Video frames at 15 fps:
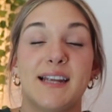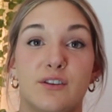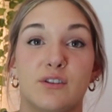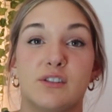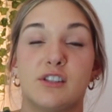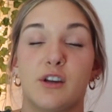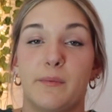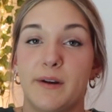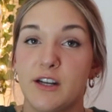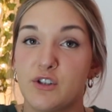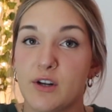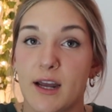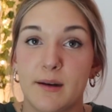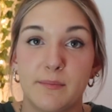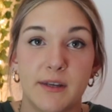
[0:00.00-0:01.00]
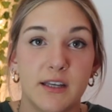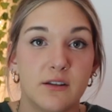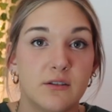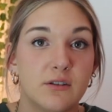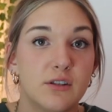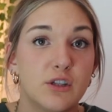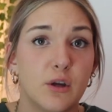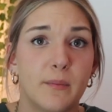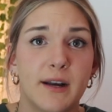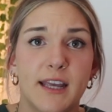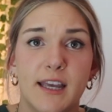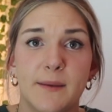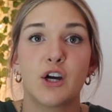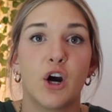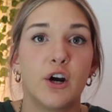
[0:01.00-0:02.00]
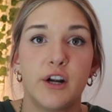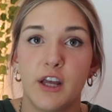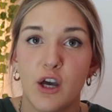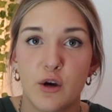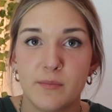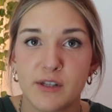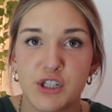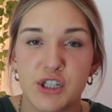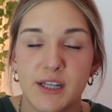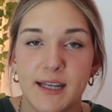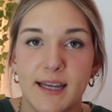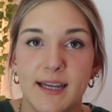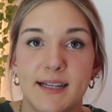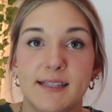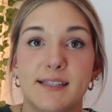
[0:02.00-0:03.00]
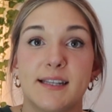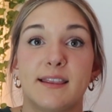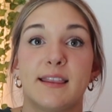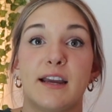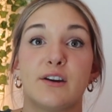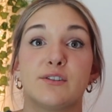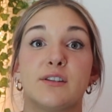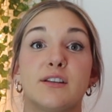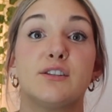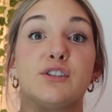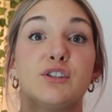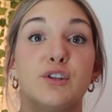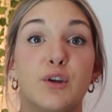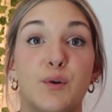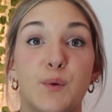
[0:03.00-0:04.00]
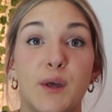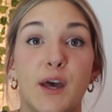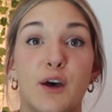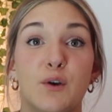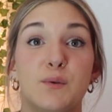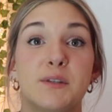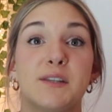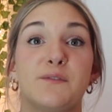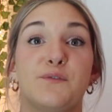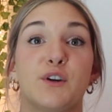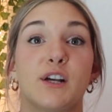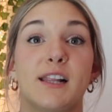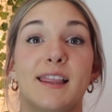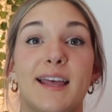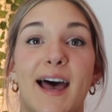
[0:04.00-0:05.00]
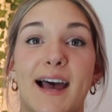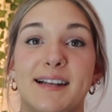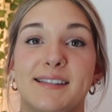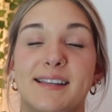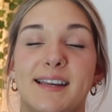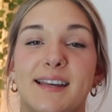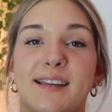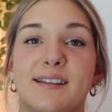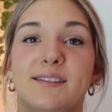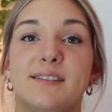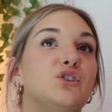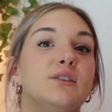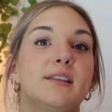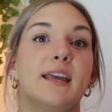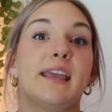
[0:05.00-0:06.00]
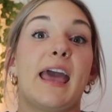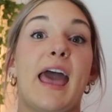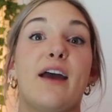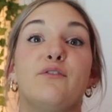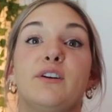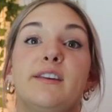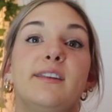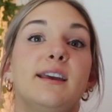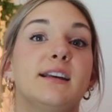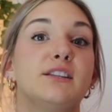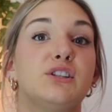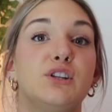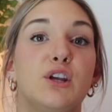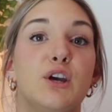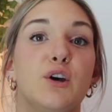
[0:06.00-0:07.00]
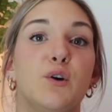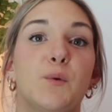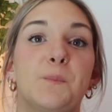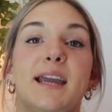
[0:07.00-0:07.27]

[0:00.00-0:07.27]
There's so many treadmills, so many cardio machines. There's studios for classes. Just like everything is new.